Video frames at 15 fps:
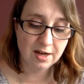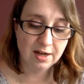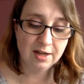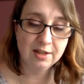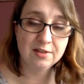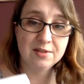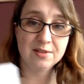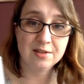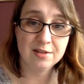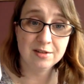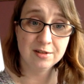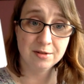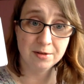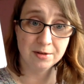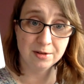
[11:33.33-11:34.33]
It's
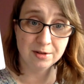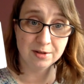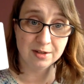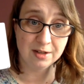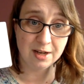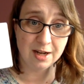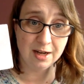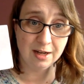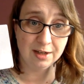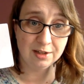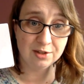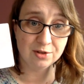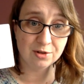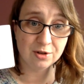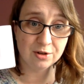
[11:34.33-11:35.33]
her daily
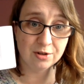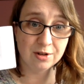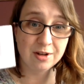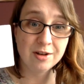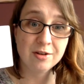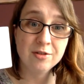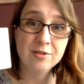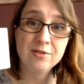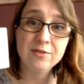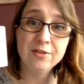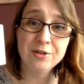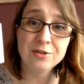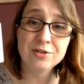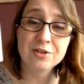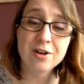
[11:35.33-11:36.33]
sock
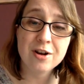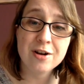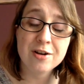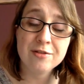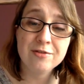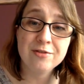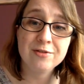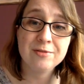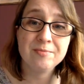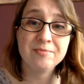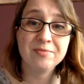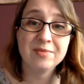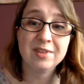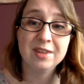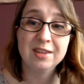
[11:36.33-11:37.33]
Foxglove.
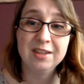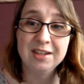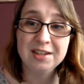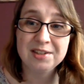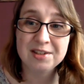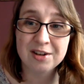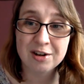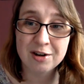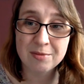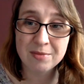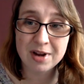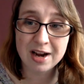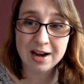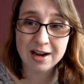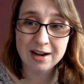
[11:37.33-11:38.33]
These are
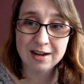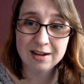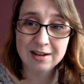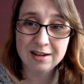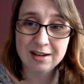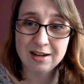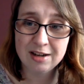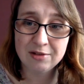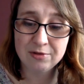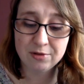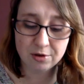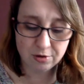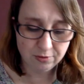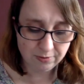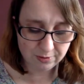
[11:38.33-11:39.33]
my
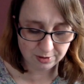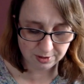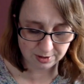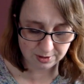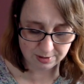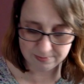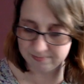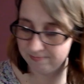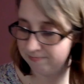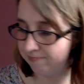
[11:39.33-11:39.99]
leftovers.